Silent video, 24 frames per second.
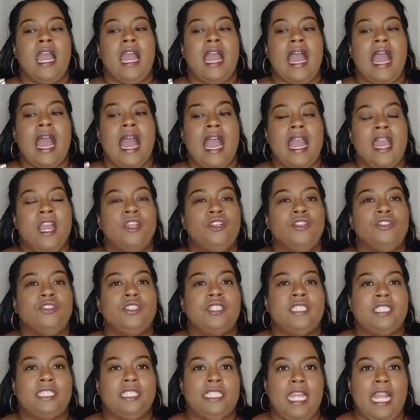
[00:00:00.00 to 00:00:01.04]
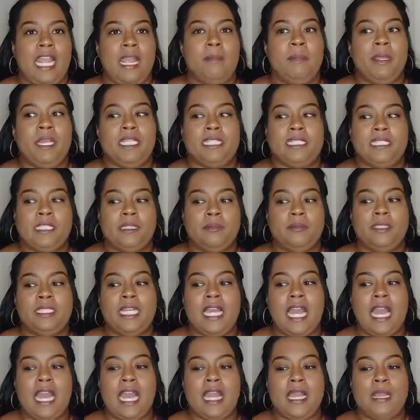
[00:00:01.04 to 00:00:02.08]
I understand, because
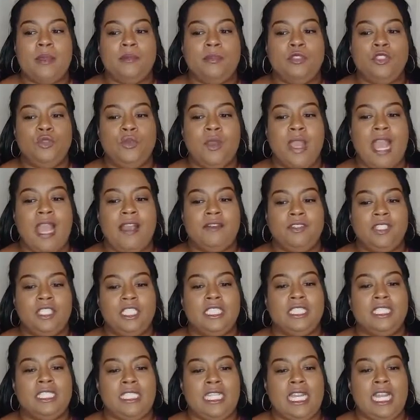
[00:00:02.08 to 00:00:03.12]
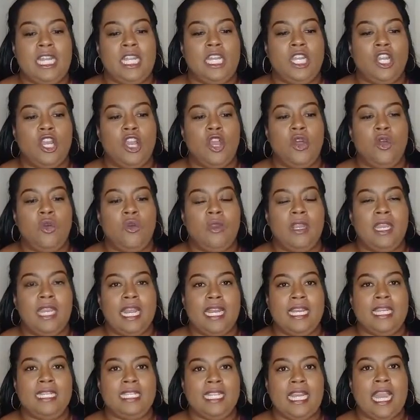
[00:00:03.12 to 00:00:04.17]
sometimes you have to just let it go,
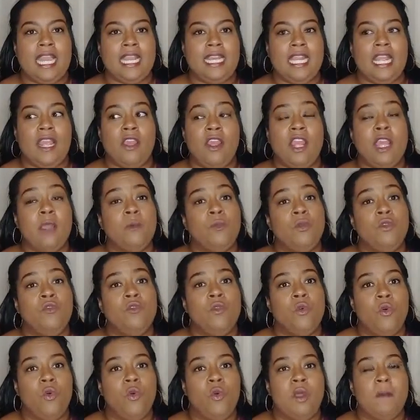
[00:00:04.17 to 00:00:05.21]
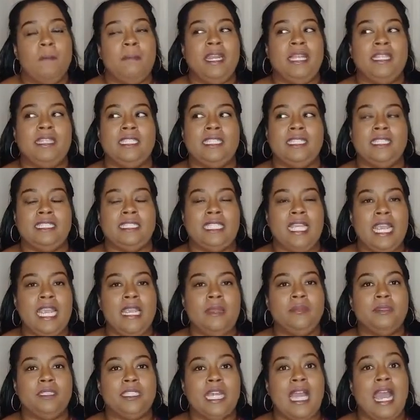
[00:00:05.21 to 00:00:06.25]
let it die down, and move on. But at the
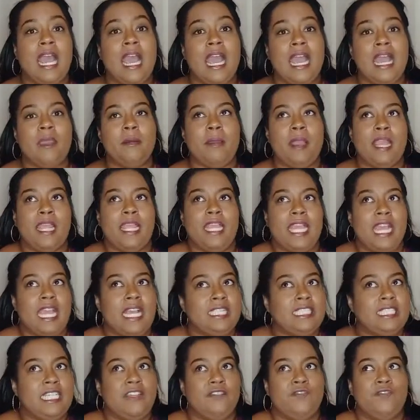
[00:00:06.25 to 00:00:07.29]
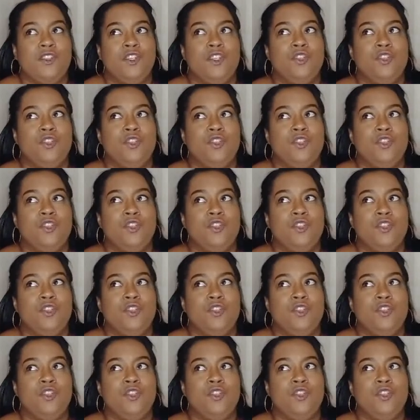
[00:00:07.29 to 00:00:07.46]
same time, I guess if